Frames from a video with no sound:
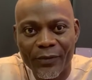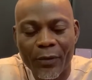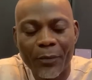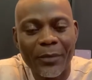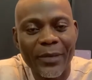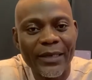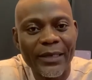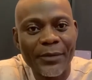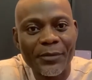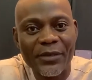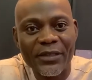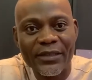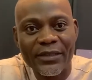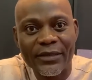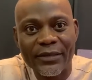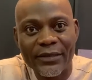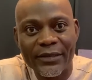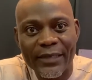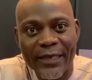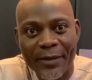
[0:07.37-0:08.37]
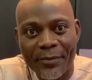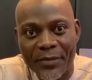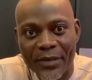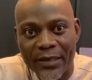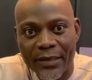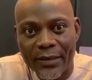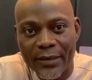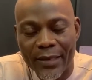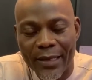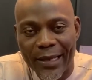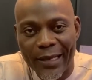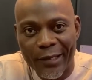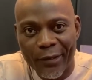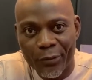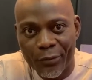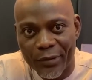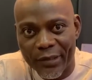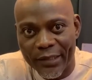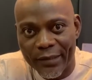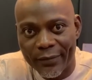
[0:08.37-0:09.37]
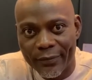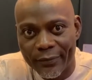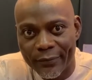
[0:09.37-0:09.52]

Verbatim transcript: My name is Yemi Akiyode.